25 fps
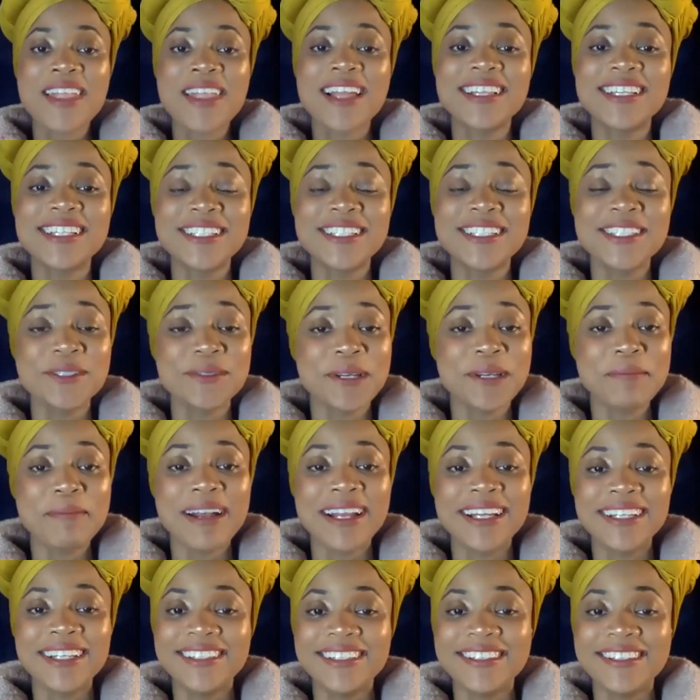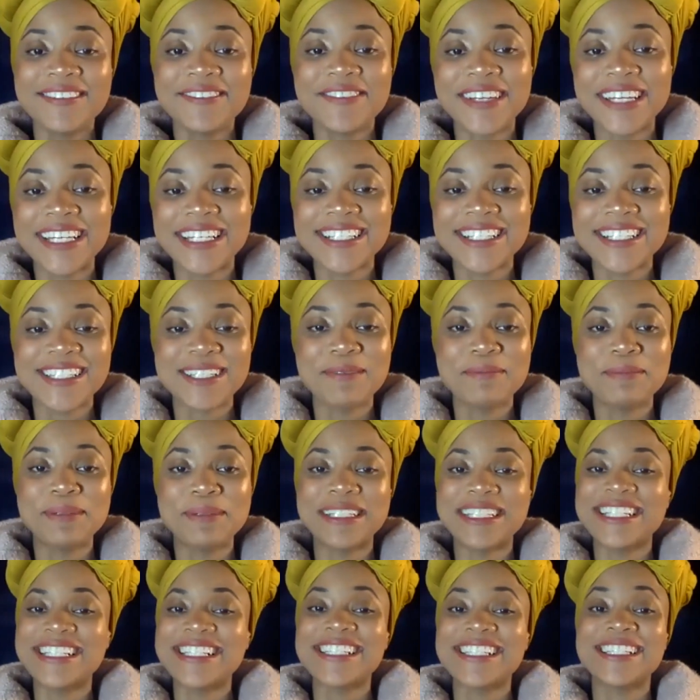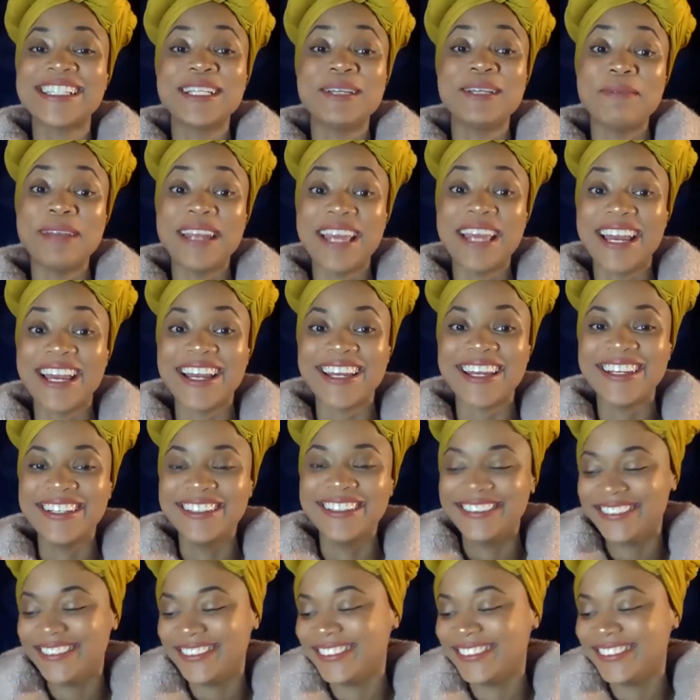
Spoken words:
This drink might look fancy, but this is lemonade.